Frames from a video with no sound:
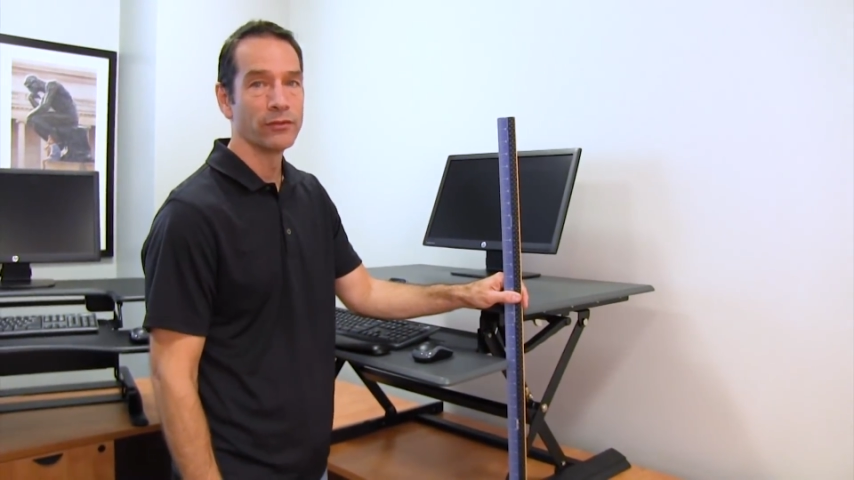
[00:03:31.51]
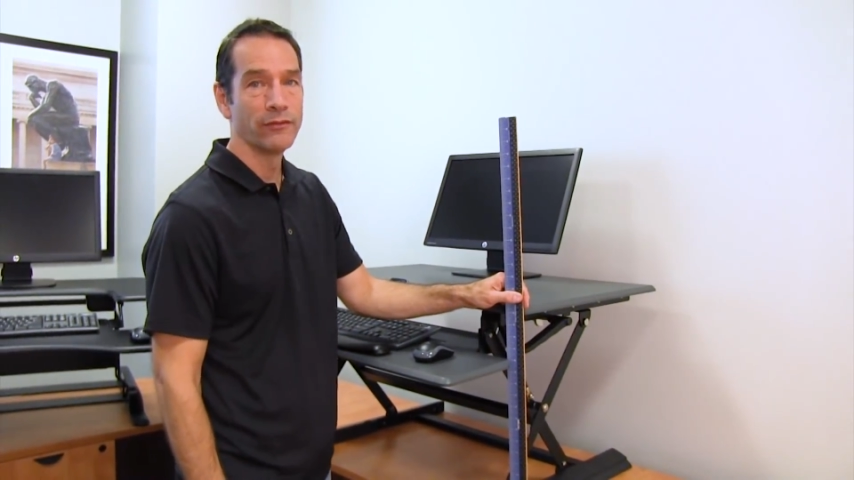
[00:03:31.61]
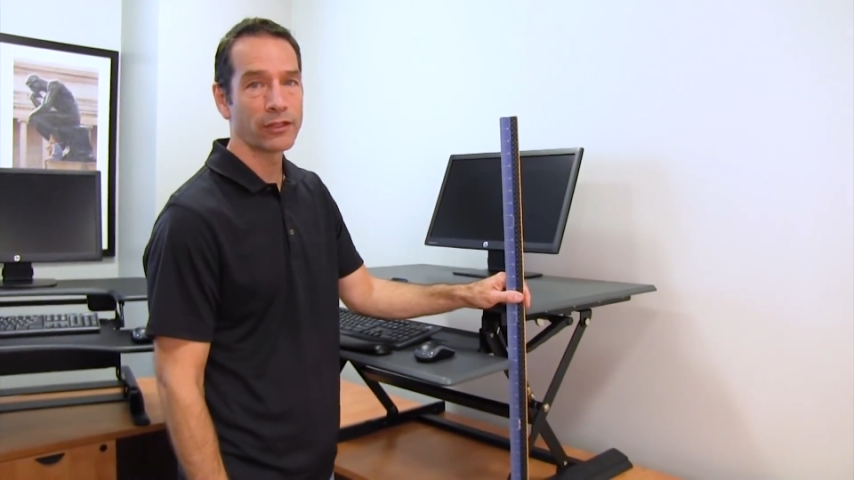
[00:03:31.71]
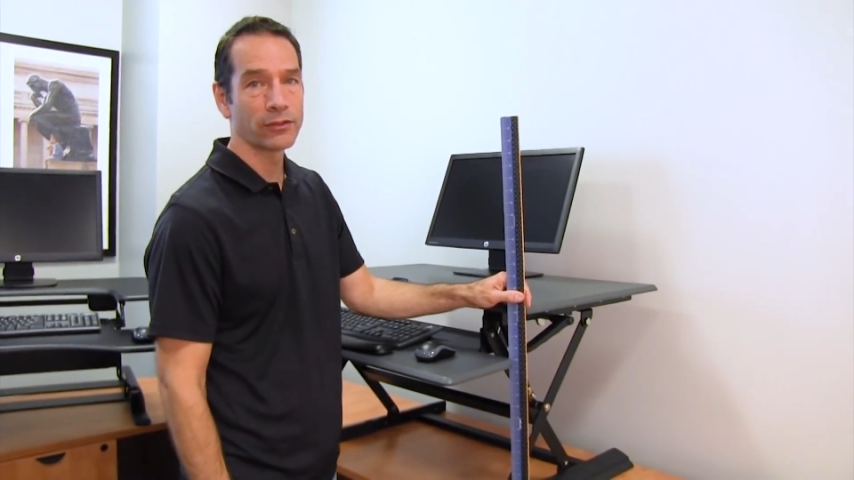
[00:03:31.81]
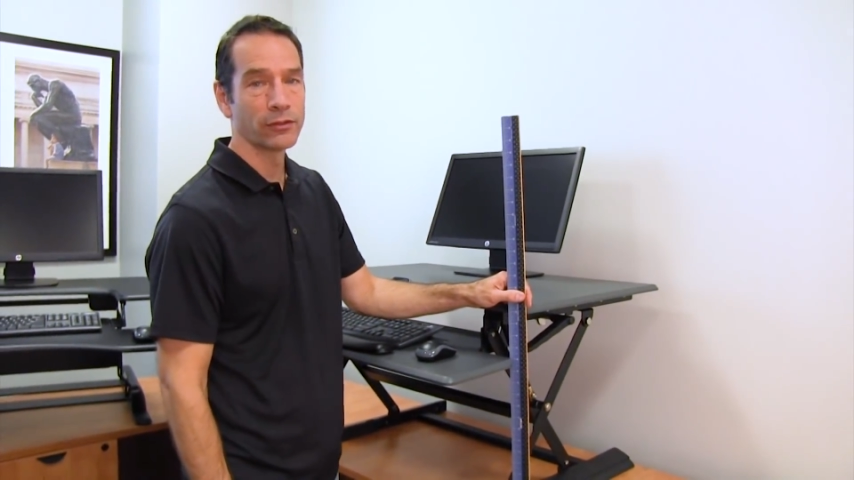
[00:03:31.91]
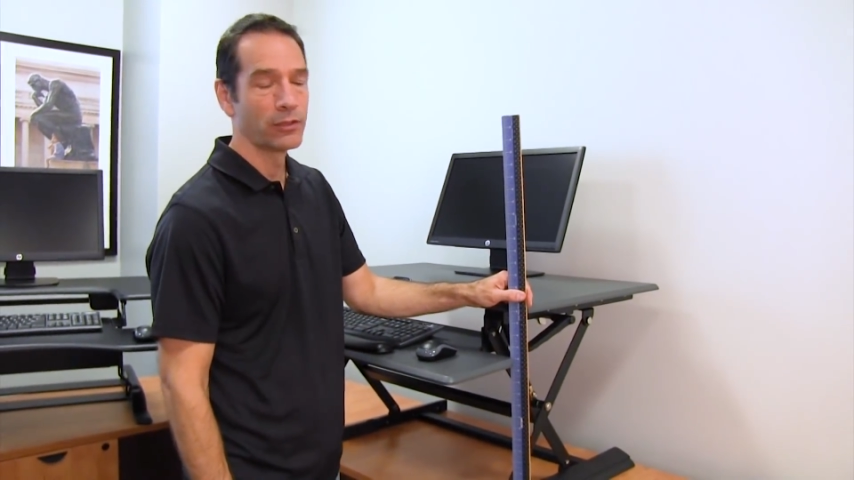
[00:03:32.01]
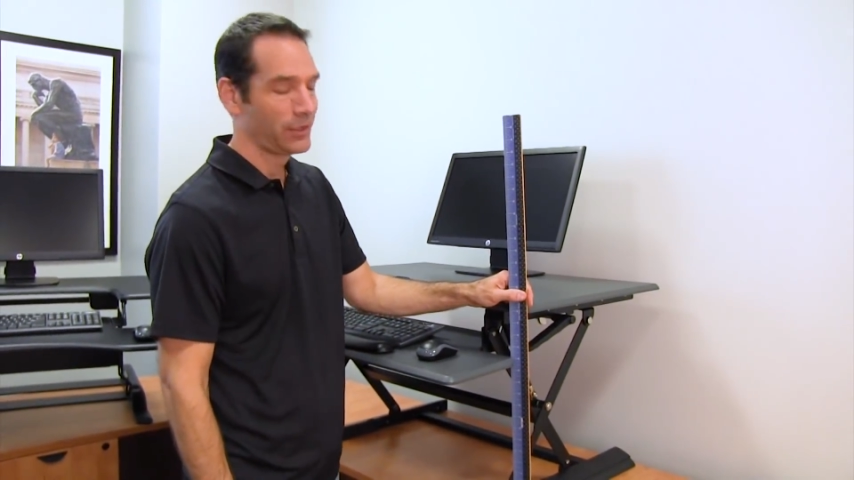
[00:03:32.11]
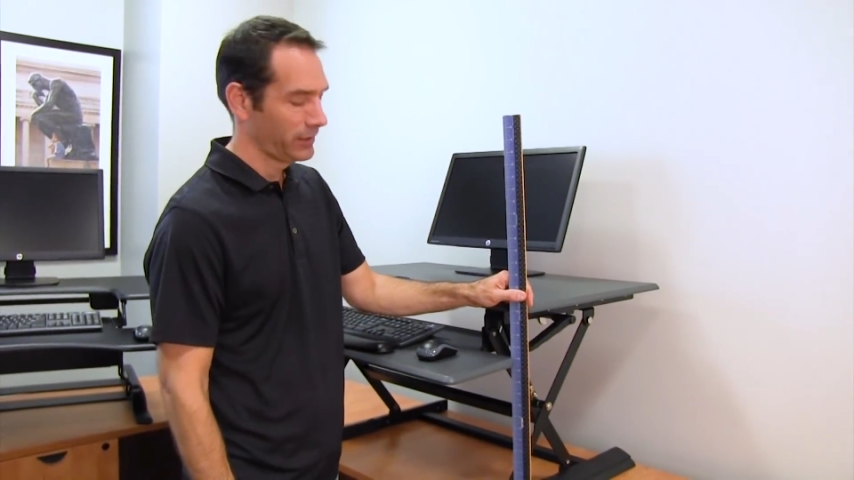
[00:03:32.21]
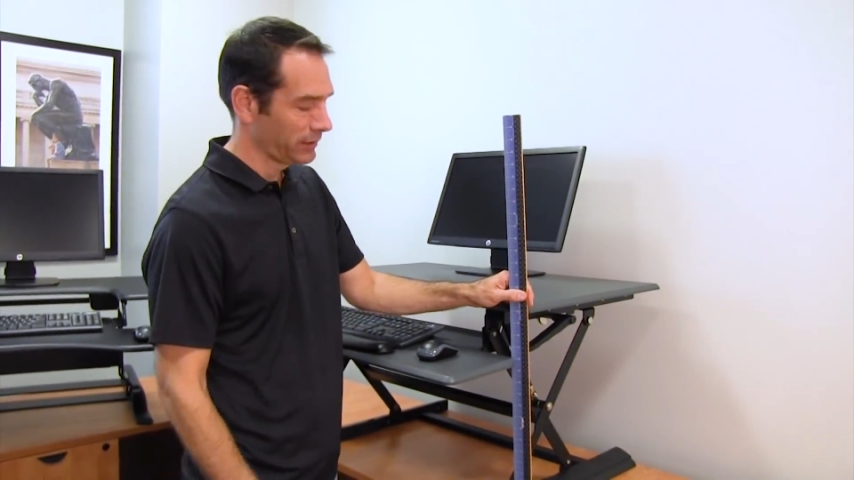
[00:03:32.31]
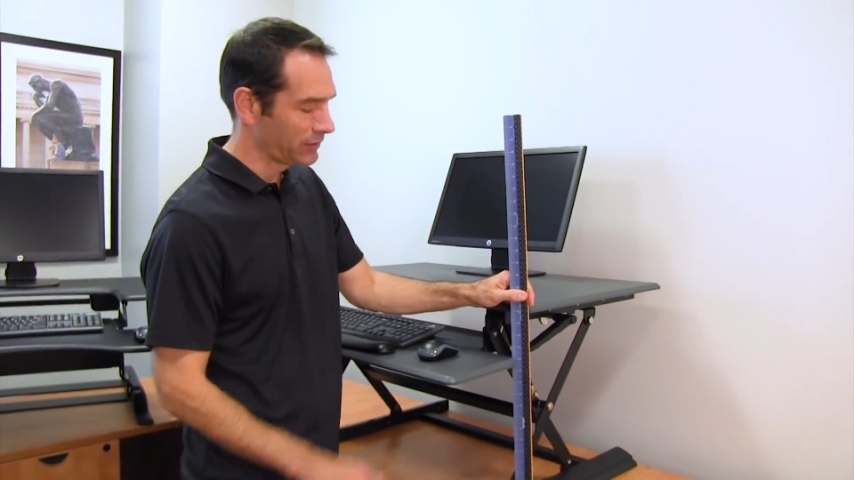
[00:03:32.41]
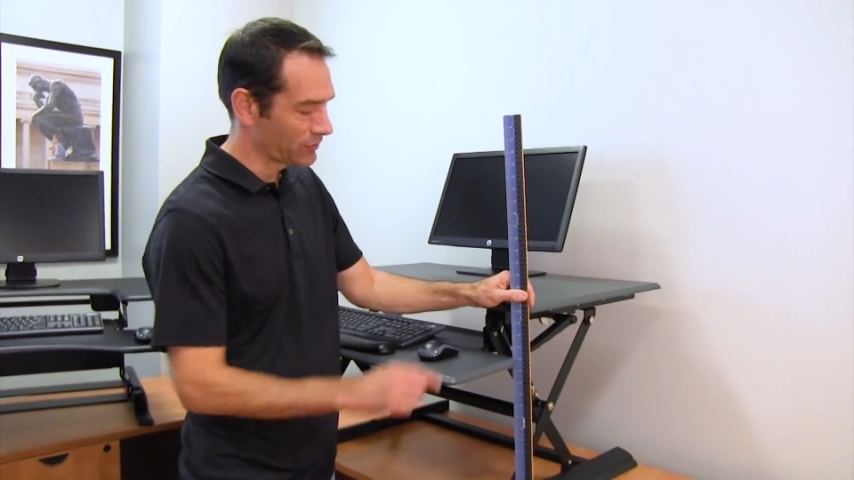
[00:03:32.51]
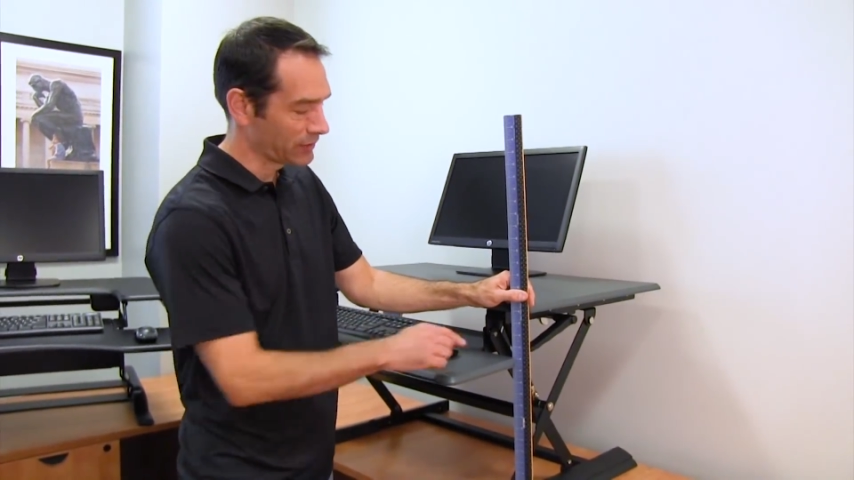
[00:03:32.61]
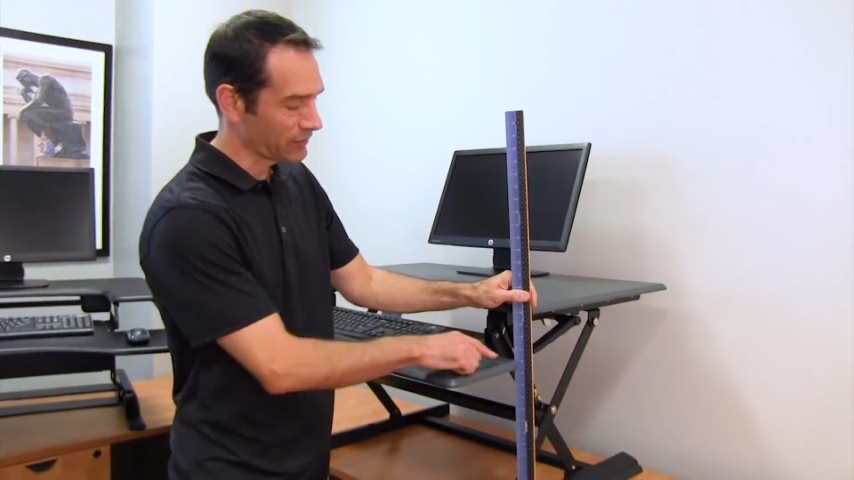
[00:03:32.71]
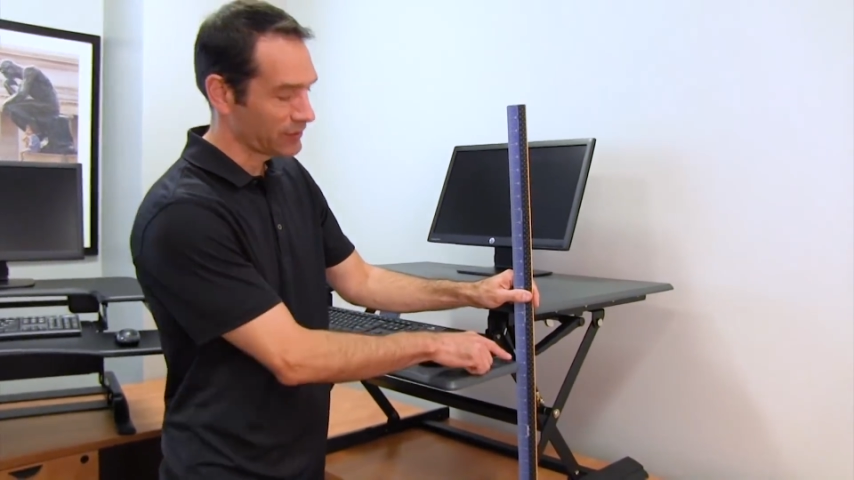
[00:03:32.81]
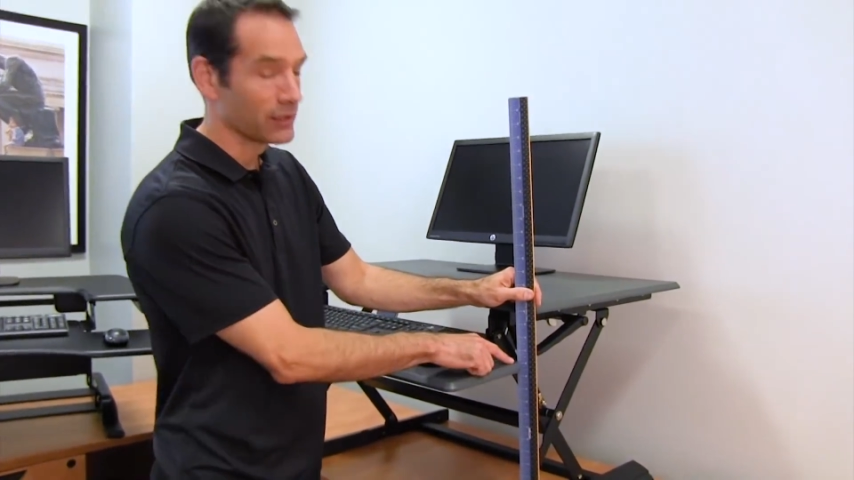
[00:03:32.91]
the Victor is
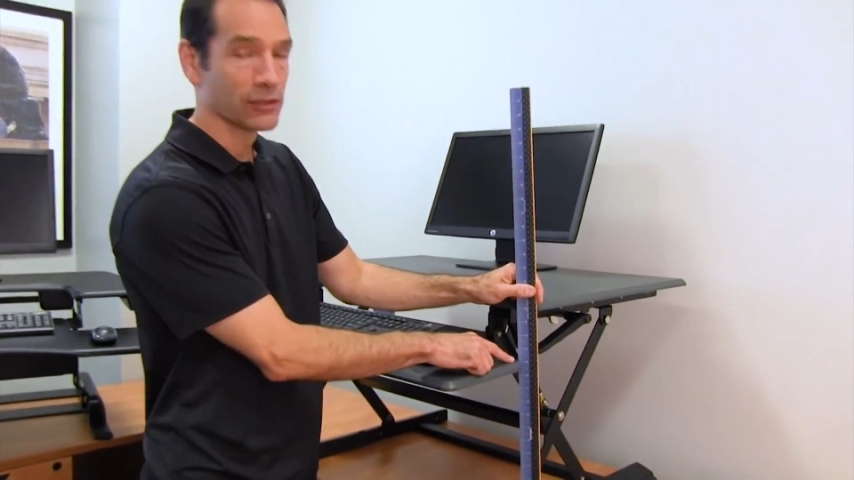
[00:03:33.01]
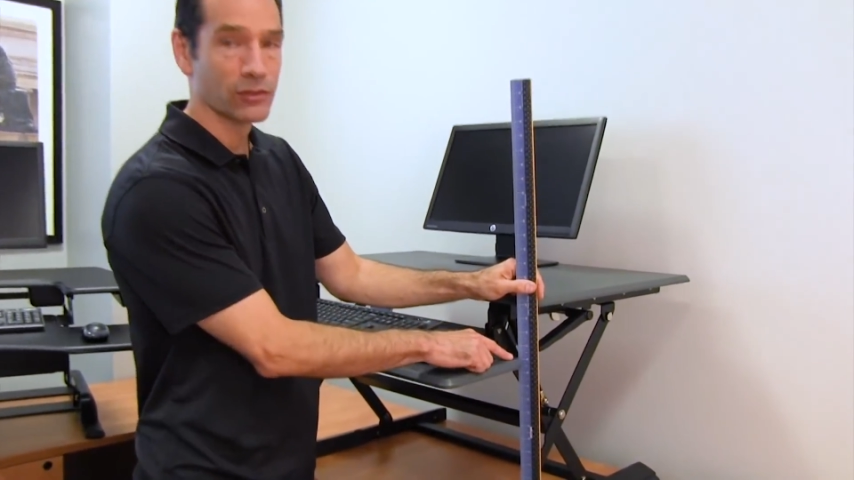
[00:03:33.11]
16